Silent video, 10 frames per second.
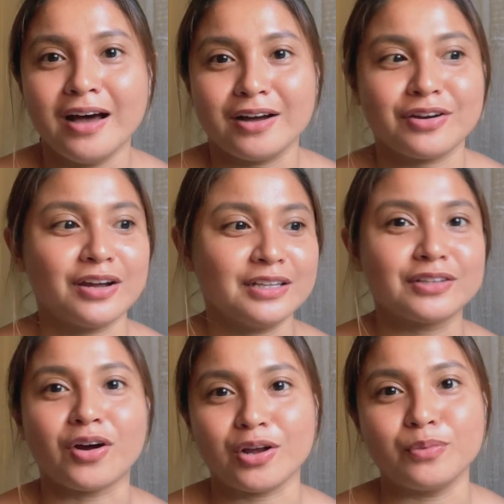a
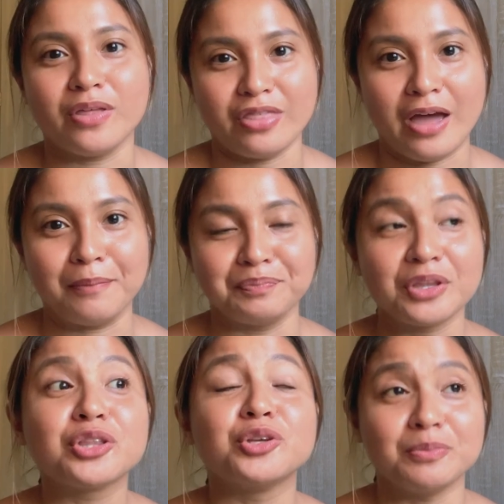credit card with them,
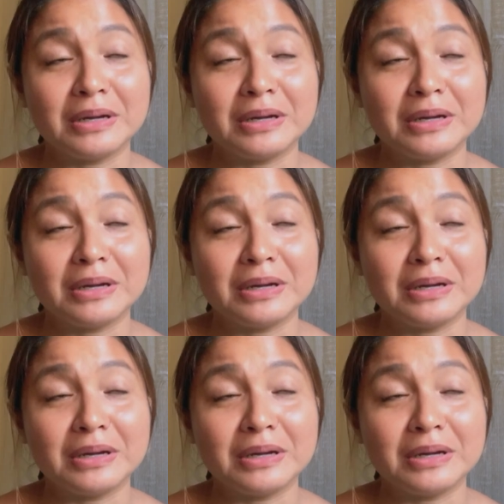dun